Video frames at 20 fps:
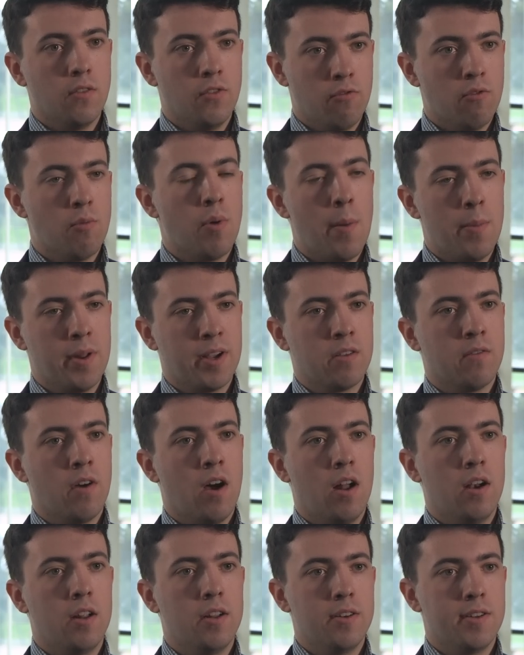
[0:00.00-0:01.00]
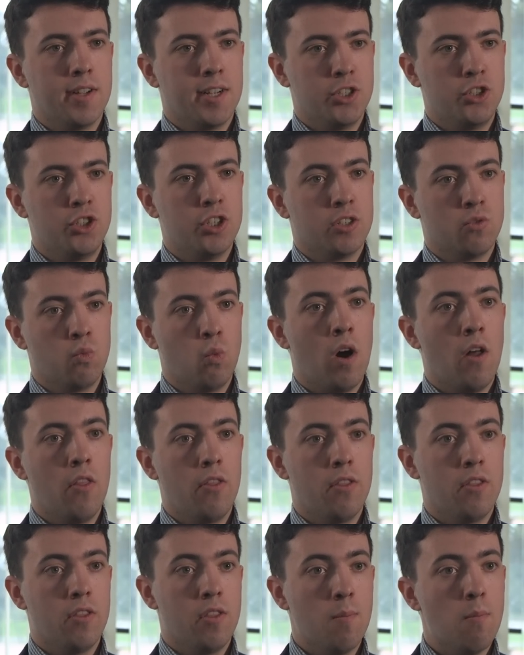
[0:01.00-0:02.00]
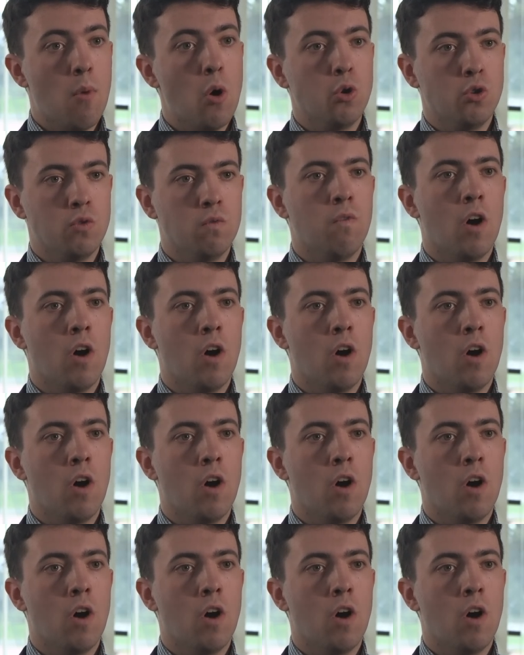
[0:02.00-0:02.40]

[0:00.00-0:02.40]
the Republic of Ireland has just won the most